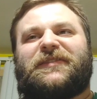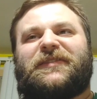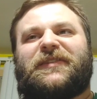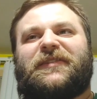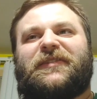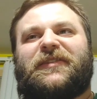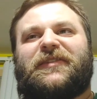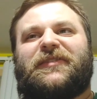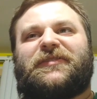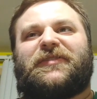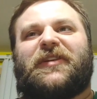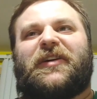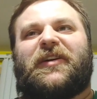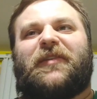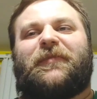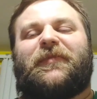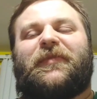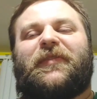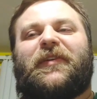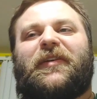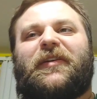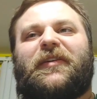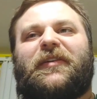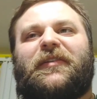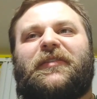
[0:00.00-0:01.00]
Sydney shot him
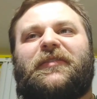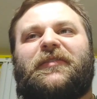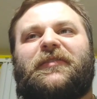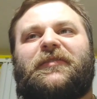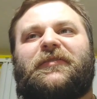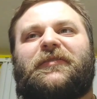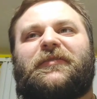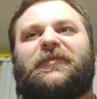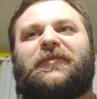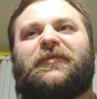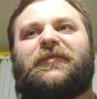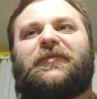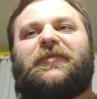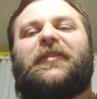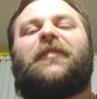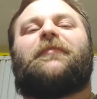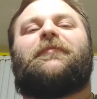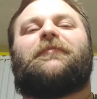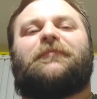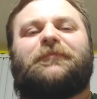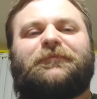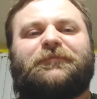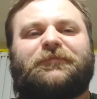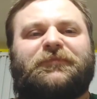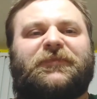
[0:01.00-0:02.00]
in the head.
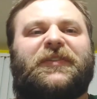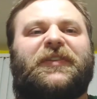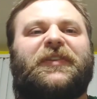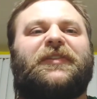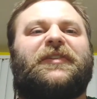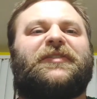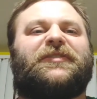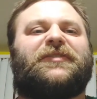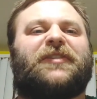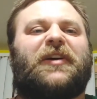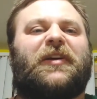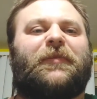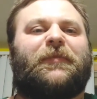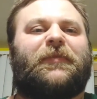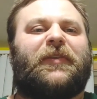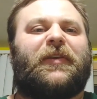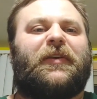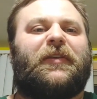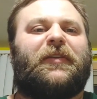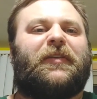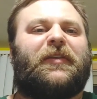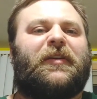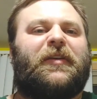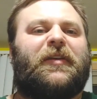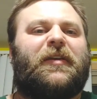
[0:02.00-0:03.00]
Yep, Sydney shot him in the
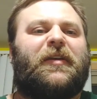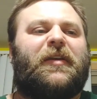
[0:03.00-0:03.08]
head.